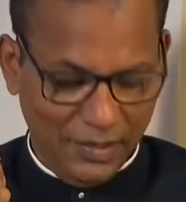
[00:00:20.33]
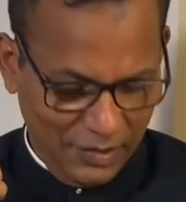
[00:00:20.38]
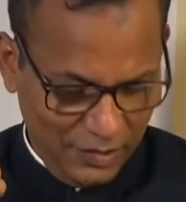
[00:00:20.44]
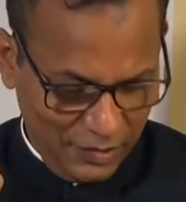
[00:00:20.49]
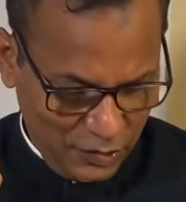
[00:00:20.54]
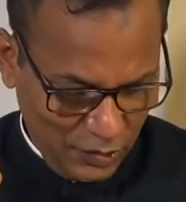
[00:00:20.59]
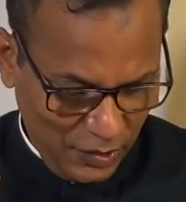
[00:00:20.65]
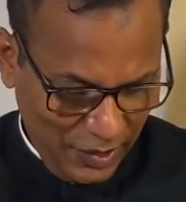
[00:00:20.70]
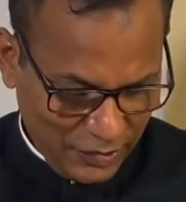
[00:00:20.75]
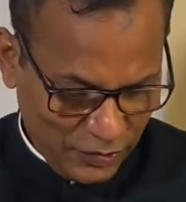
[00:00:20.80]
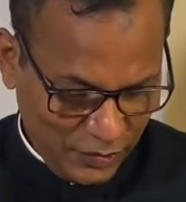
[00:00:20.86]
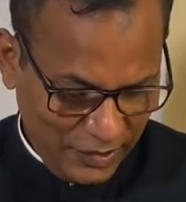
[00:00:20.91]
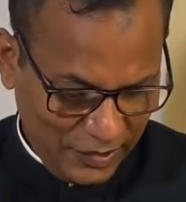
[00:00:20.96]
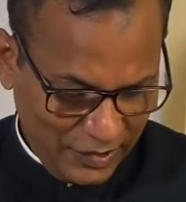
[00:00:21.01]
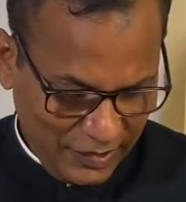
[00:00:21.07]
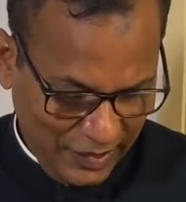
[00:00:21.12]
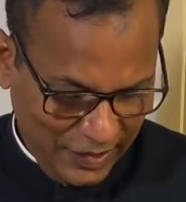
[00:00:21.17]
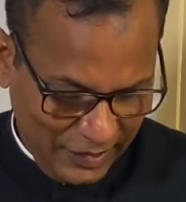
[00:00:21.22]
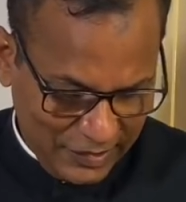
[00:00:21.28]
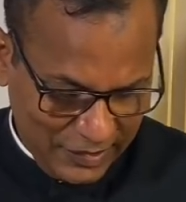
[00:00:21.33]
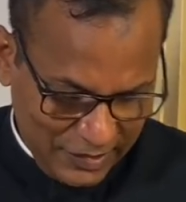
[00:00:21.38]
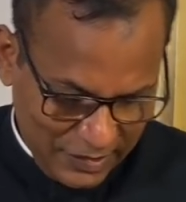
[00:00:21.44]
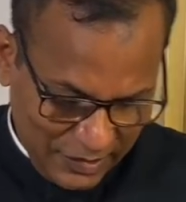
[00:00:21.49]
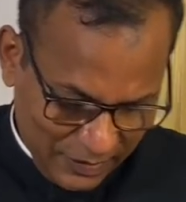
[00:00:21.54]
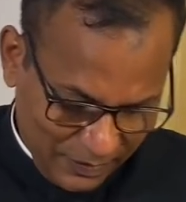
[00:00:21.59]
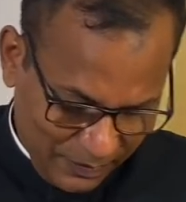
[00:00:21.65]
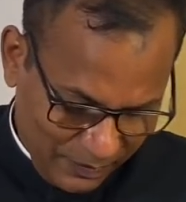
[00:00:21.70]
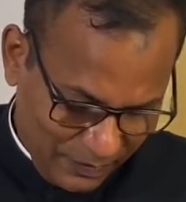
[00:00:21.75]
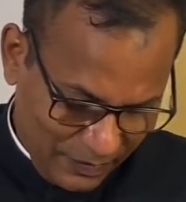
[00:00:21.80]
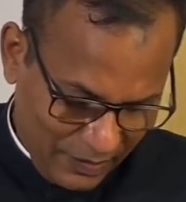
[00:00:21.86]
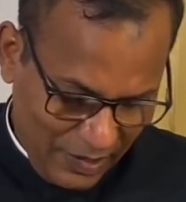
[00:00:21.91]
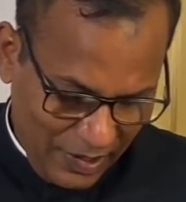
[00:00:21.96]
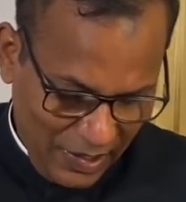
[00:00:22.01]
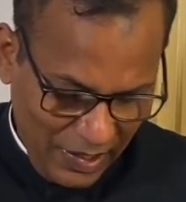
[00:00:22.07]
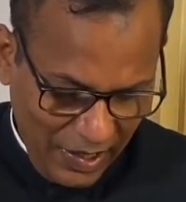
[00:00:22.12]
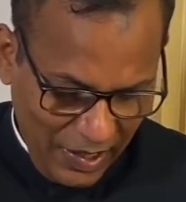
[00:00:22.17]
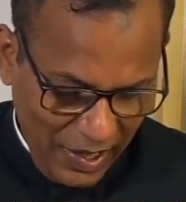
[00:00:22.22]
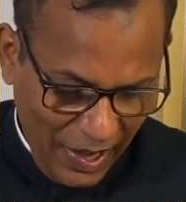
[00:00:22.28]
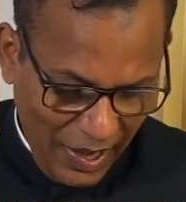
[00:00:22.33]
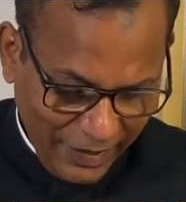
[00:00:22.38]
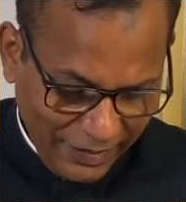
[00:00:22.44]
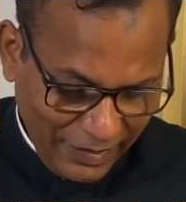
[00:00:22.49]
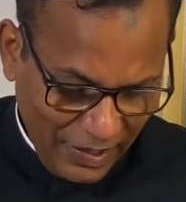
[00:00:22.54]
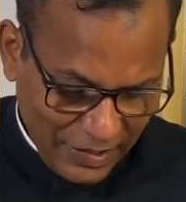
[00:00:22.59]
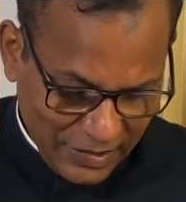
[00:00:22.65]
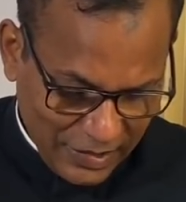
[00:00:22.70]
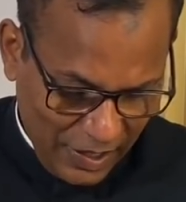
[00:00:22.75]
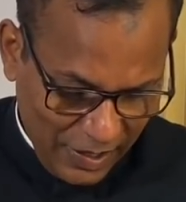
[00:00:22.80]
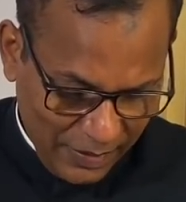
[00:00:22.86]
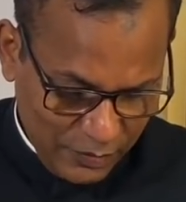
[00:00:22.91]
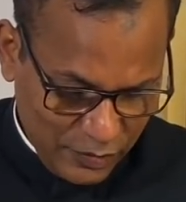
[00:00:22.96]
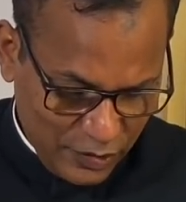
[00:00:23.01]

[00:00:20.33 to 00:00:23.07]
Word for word: So let's read the text. At that time,